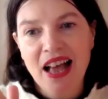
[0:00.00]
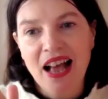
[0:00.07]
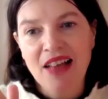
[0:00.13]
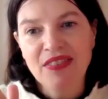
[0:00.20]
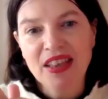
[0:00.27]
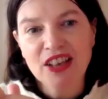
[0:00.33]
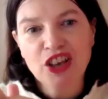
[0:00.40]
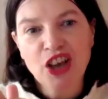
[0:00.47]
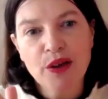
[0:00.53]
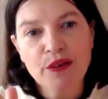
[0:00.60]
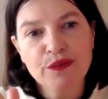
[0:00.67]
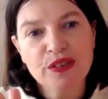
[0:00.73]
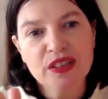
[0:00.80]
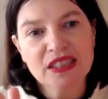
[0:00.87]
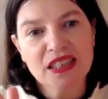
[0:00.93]
and then go
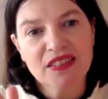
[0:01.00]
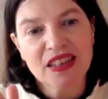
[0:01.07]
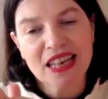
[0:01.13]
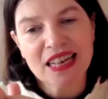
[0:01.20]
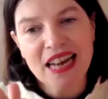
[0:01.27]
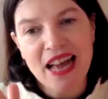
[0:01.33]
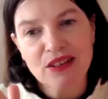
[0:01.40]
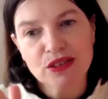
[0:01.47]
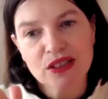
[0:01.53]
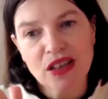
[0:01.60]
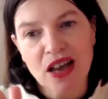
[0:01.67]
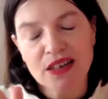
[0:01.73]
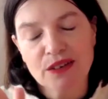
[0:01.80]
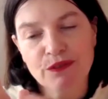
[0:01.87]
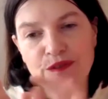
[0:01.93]
and visit the canal
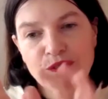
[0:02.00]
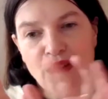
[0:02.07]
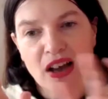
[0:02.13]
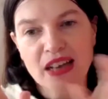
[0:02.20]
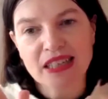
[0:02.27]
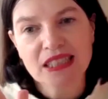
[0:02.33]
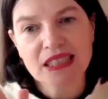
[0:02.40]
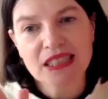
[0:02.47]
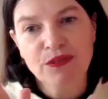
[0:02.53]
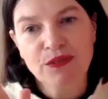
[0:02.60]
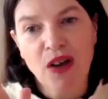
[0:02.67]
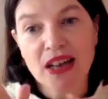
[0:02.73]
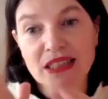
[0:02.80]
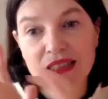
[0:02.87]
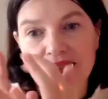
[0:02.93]
side and find
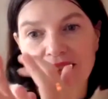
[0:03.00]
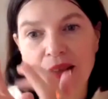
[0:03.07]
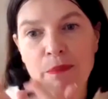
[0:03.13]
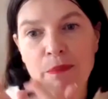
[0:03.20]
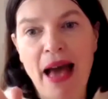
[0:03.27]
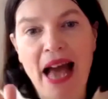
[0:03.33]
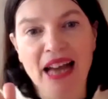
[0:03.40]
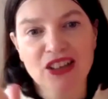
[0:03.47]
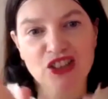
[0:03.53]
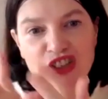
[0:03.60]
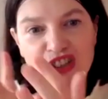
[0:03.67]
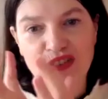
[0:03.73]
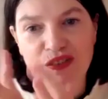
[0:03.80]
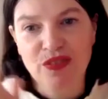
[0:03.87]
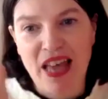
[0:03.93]
find the
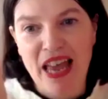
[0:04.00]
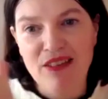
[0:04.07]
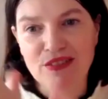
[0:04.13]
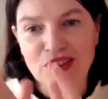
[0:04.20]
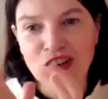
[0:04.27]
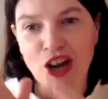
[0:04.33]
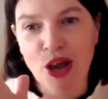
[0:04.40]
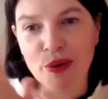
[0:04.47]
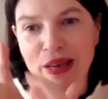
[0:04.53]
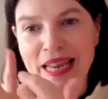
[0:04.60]
match there, you know,